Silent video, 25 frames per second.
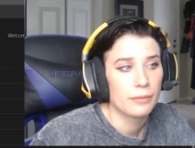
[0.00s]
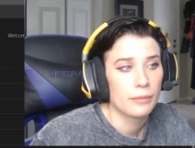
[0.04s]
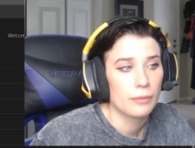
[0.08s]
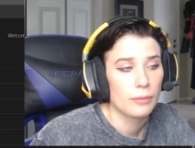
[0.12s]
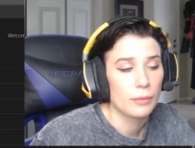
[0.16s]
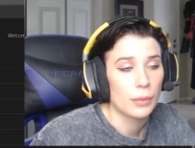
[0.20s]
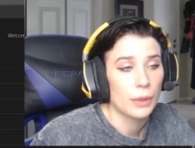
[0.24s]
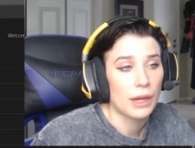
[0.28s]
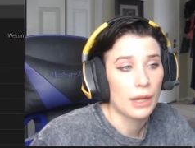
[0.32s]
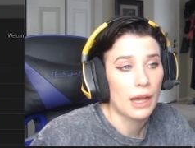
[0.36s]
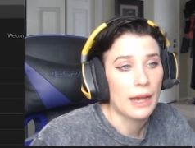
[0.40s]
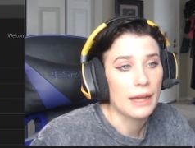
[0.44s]

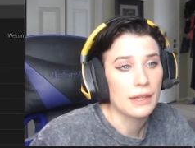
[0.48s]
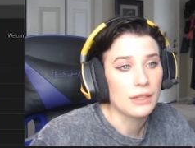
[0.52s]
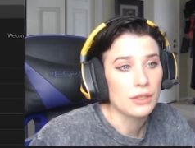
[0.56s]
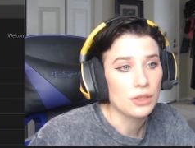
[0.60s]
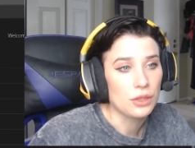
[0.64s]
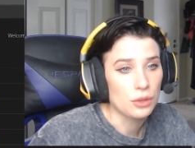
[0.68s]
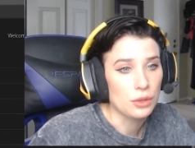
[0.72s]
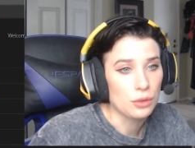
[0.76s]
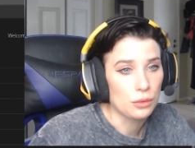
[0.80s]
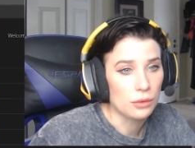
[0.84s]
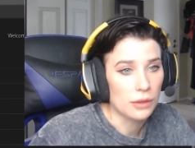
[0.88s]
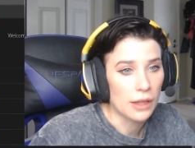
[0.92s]
but I
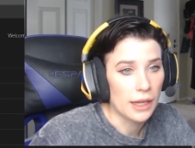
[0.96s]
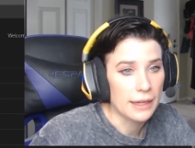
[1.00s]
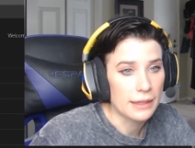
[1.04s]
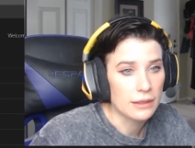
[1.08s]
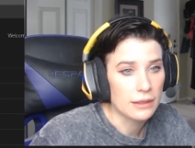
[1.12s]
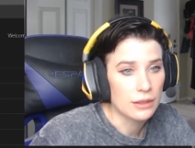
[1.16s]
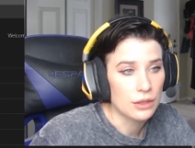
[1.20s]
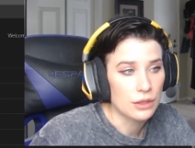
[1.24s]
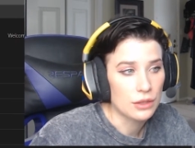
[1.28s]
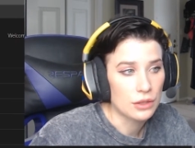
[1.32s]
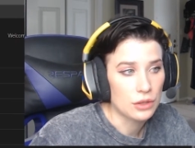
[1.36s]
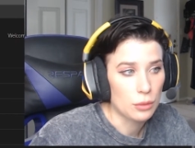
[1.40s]
do like
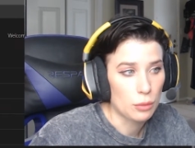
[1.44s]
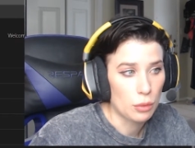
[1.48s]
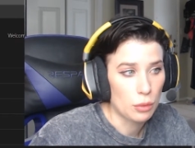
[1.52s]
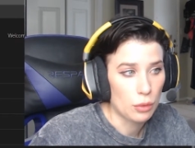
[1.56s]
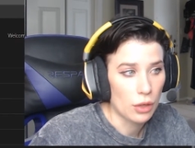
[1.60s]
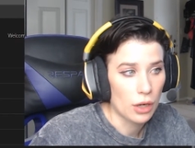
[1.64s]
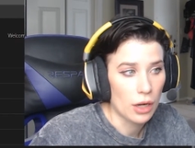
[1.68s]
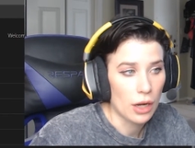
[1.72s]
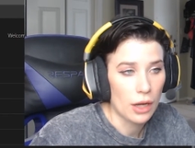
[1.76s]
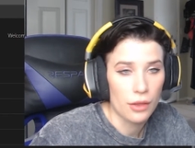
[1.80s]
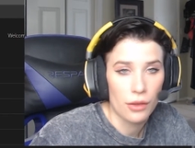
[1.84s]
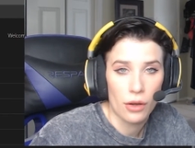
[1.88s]
to support
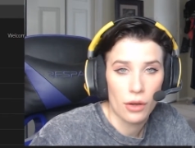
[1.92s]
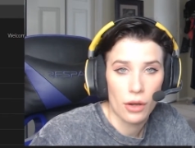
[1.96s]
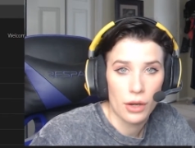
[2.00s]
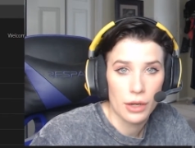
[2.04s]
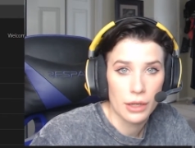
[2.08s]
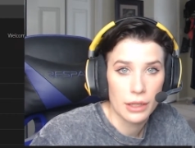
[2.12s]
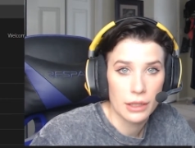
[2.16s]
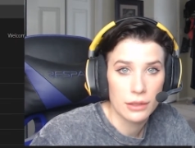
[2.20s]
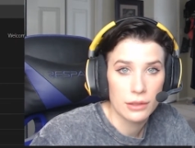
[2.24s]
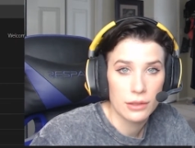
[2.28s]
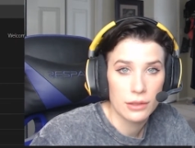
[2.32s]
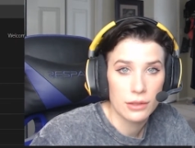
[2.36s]
other
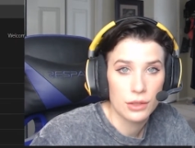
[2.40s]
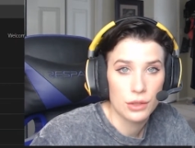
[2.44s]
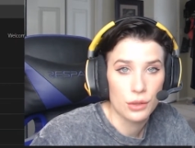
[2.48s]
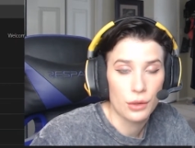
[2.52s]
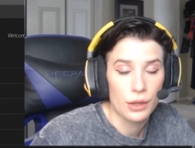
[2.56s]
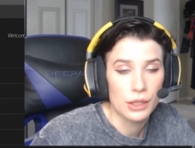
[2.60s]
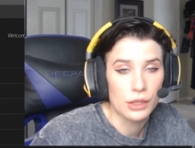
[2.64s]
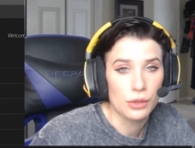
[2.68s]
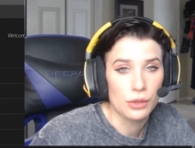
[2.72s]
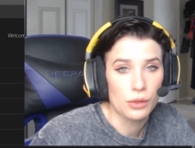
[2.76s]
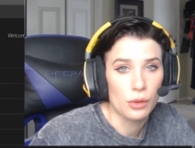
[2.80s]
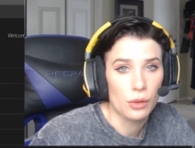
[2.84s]
artists, so I
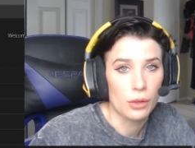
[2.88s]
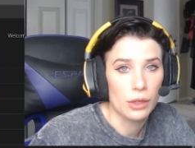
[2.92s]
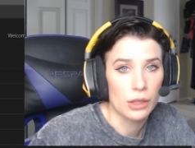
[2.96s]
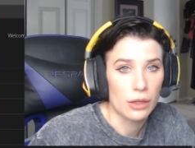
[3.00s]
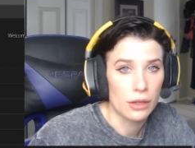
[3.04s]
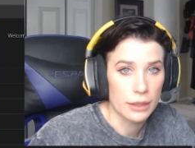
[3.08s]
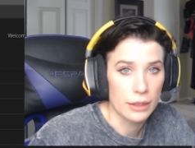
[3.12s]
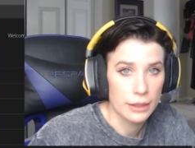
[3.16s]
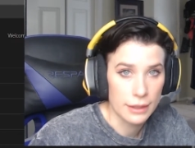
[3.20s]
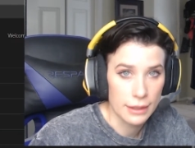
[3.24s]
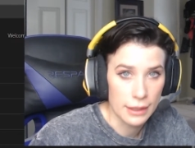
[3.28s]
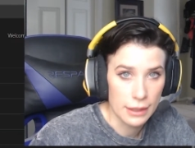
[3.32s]
do go on
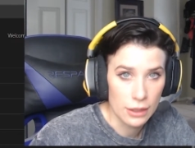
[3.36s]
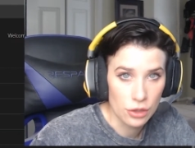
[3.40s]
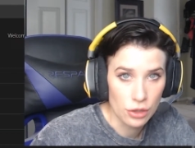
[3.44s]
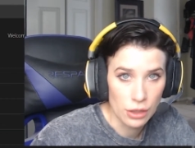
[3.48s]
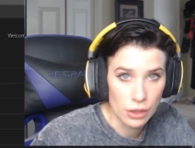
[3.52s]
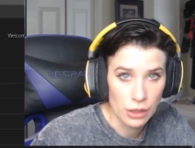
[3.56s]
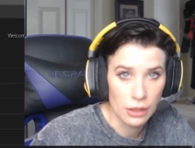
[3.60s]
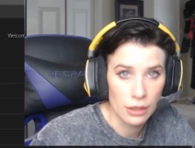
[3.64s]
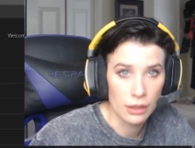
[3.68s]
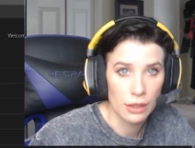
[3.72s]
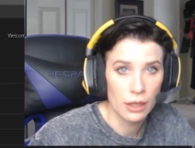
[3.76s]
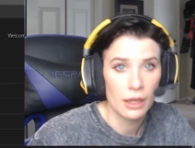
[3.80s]

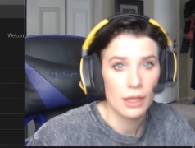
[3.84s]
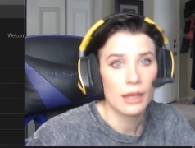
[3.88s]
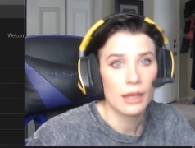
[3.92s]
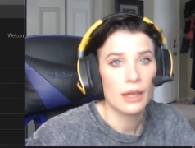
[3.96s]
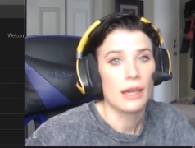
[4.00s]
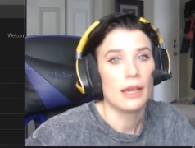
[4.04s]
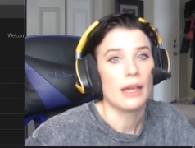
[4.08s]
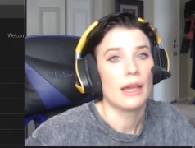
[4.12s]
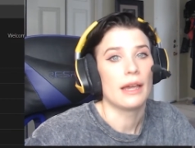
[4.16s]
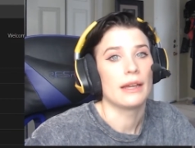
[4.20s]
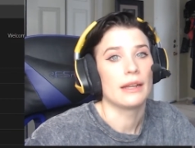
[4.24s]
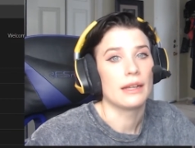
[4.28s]
ArtStation
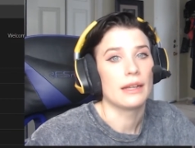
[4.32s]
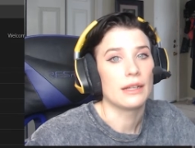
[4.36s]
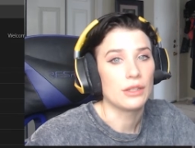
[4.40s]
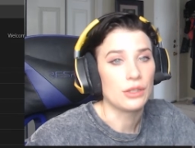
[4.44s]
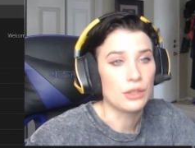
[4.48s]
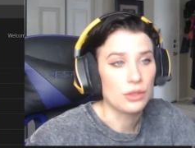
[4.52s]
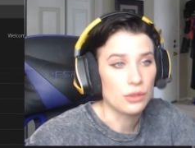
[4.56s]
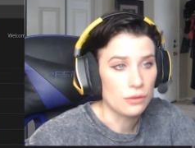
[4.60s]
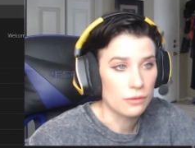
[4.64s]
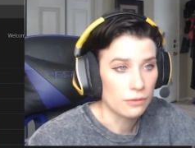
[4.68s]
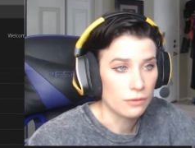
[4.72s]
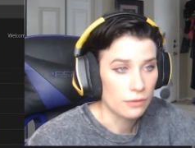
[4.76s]
and I
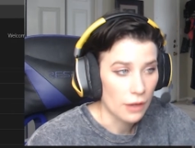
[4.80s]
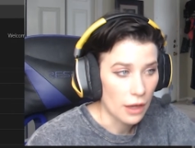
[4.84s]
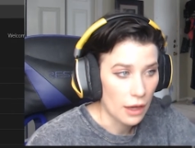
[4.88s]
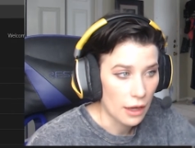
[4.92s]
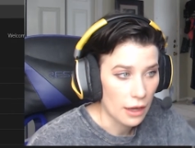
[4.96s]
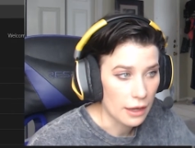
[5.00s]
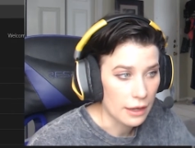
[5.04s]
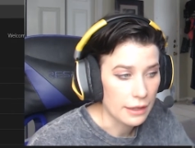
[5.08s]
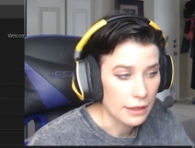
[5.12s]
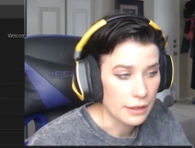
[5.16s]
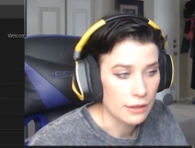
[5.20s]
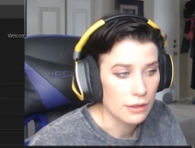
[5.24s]
do
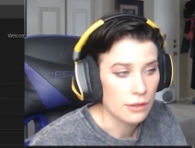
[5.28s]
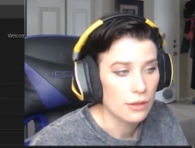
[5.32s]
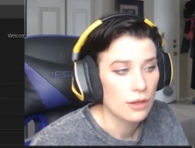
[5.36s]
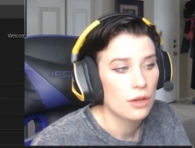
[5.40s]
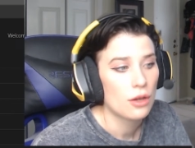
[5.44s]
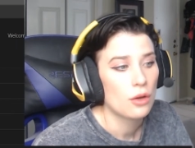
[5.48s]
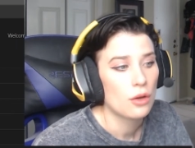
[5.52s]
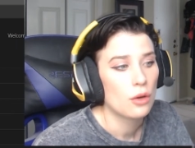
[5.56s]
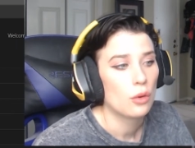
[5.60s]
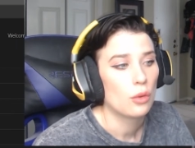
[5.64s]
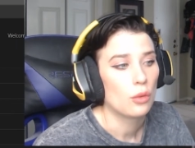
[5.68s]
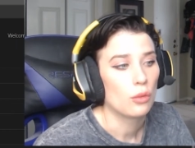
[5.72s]
find
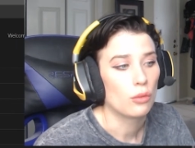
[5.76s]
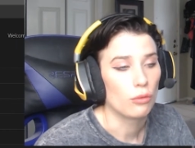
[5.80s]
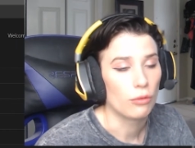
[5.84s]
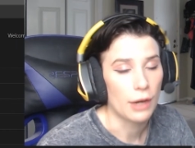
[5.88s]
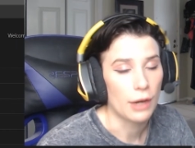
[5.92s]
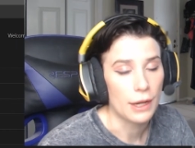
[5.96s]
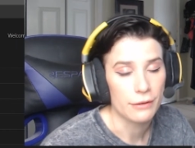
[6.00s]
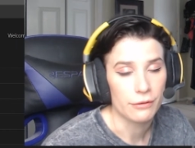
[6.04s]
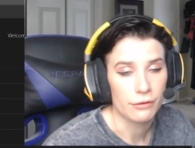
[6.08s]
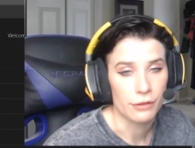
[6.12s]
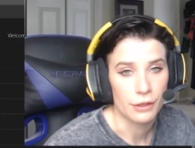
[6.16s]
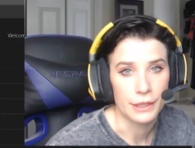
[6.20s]

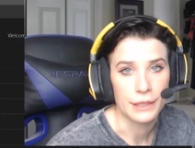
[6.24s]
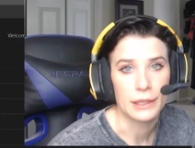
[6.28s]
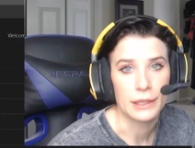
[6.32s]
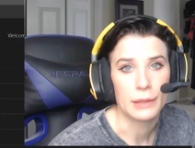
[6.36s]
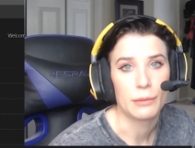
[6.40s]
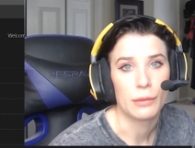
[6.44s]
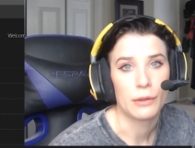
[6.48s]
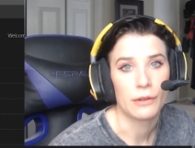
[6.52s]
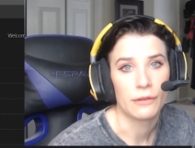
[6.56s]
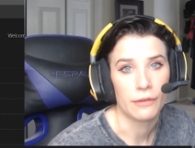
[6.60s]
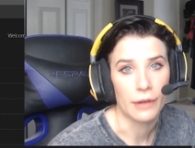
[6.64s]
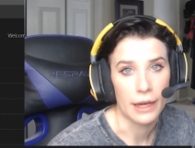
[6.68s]
reference
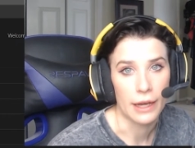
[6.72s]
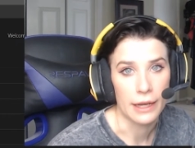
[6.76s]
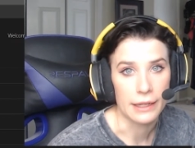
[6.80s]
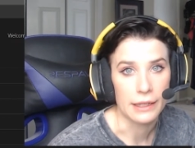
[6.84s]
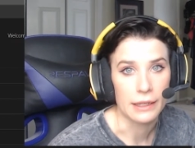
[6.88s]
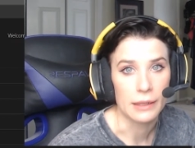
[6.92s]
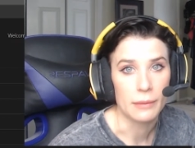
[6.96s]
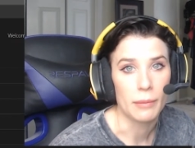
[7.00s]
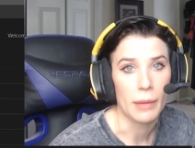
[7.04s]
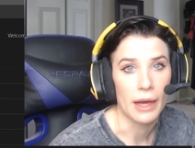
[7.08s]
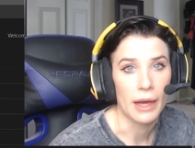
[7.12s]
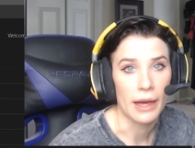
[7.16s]
provided
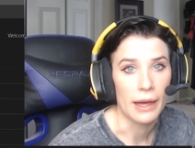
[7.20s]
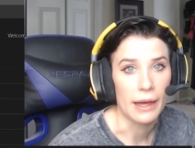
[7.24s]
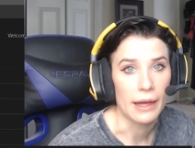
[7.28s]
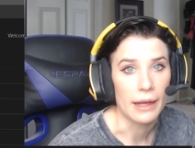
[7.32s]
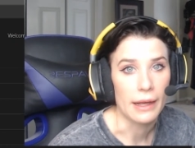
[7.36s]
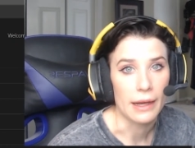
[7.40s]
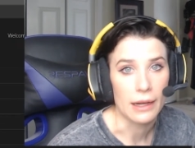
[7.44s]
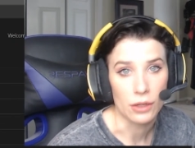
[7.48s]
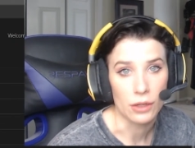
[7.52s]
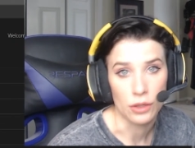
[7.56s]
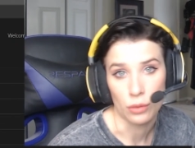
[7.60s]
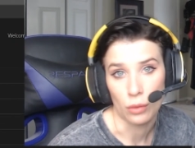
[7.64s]
by
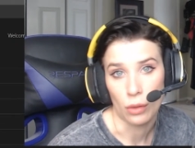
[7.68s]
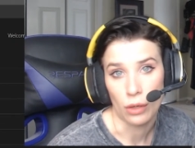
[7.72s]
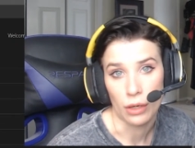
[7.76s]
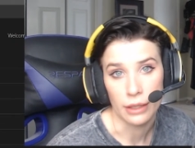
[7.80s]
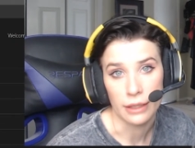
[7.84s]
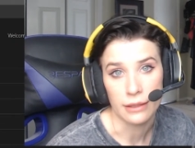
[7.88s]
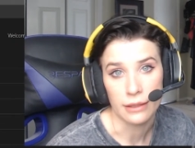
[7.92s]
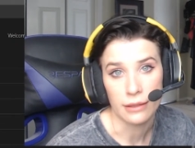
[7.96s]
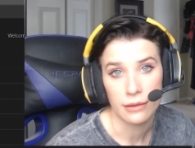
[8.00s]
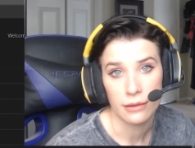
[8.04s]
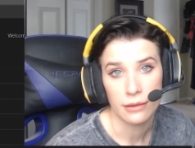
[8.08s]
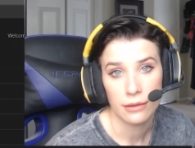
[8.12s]
actual
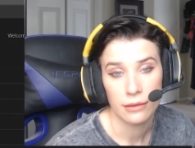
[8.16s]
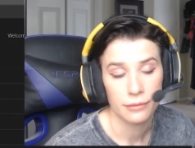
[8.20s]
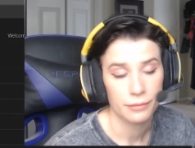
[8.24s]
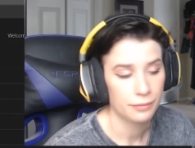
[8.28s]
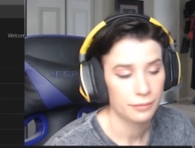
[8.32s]
artists.